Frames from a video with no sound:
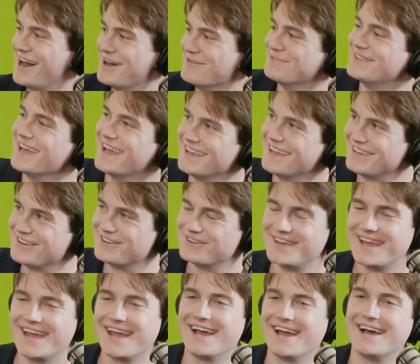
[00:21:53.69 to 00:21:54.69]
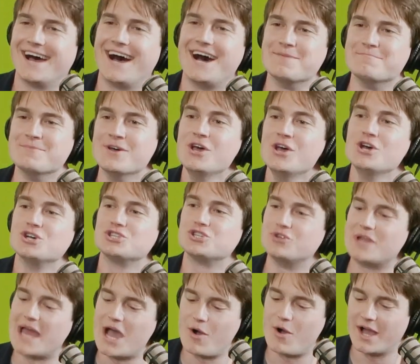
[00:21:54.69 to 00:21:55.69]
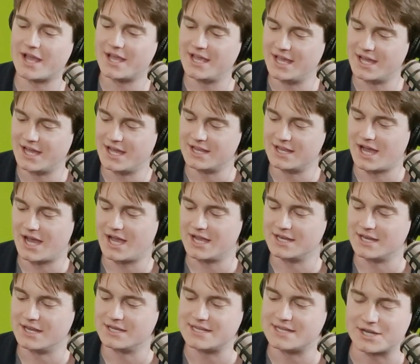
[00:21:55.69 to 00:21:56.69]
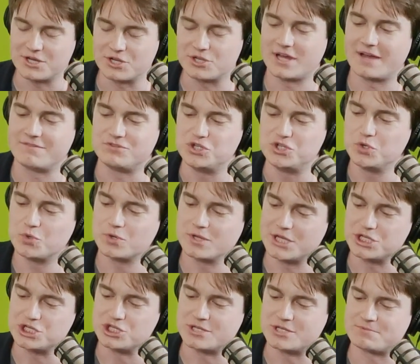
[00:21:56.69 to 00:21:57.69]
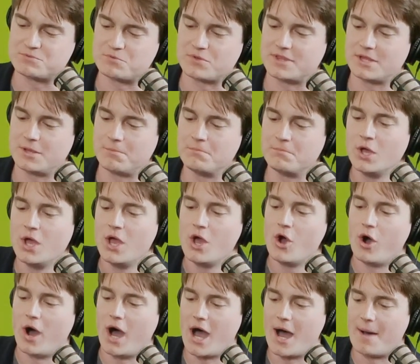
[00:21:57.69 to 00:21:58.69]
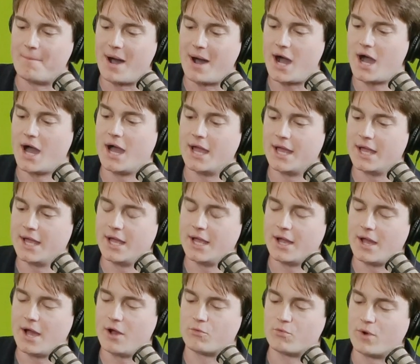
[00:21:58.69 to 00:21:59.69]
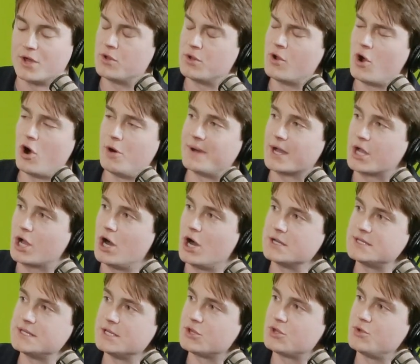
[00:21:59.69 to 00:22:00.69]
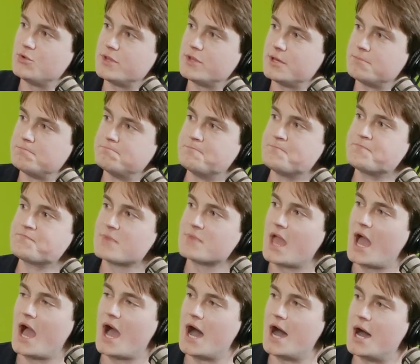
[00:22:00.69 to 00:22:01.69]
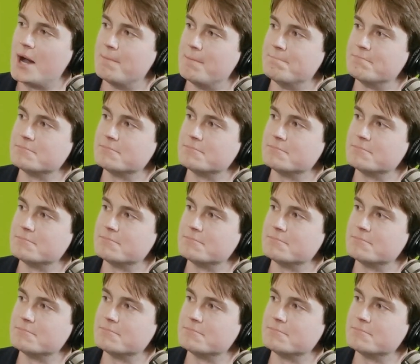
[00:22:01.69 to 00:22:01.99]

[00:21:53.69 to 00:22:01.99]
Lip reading: Thank you. So now I technically have 2 relationships with them. I run all my content through them.